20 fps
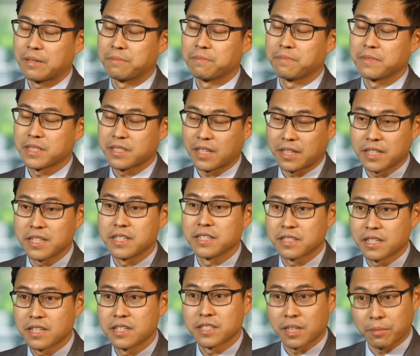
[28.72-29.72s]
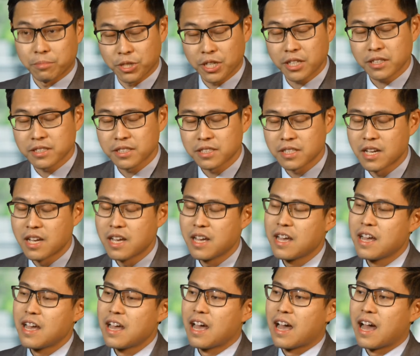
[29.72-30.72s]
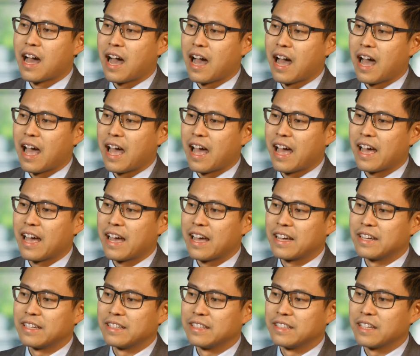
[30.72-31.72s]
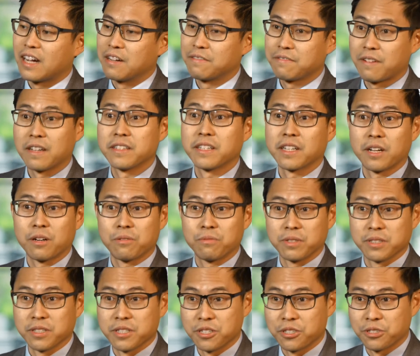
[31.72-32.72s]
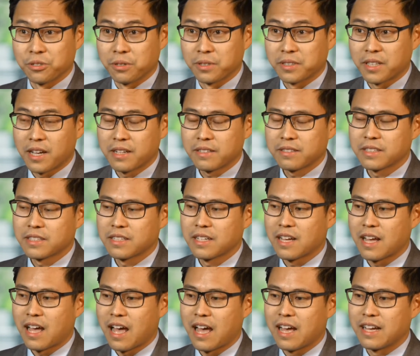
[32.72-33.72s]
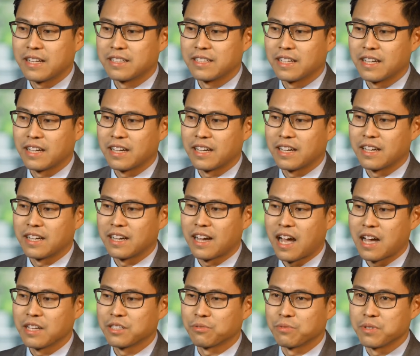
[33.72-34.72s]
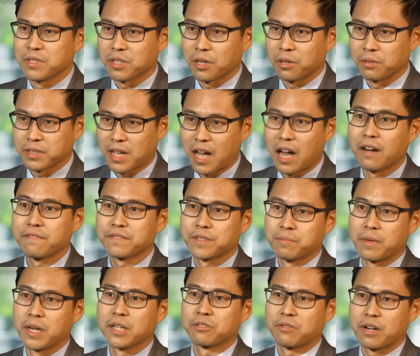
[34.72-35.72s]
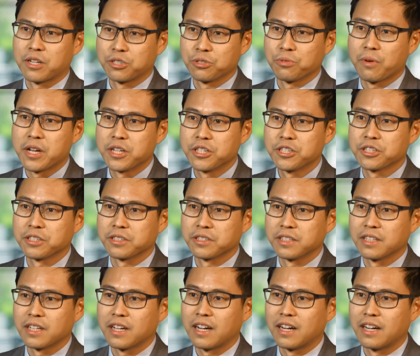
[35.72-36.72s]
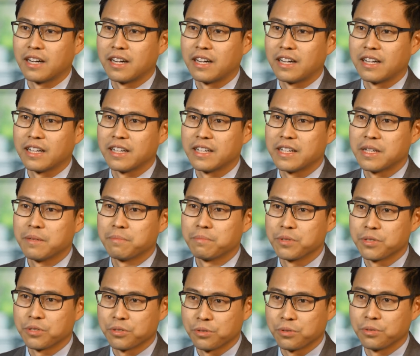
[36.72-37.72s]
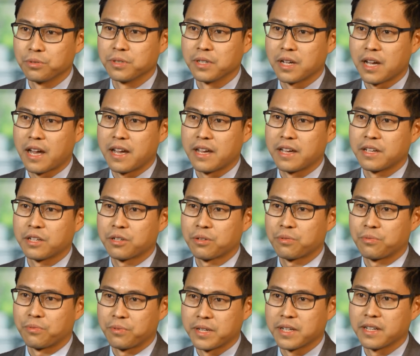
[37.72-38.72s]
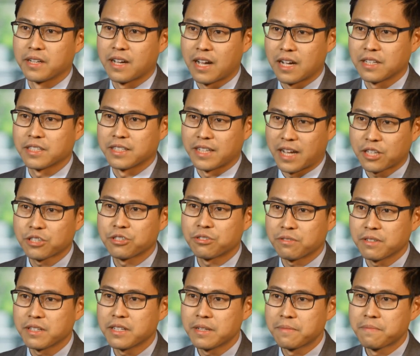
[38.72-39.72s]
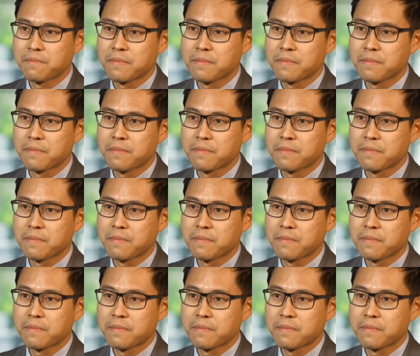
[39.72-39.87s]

studies subjects, and I found that I really enjoyed that. And as a result, after my graduation, I pursued a career as an actuary.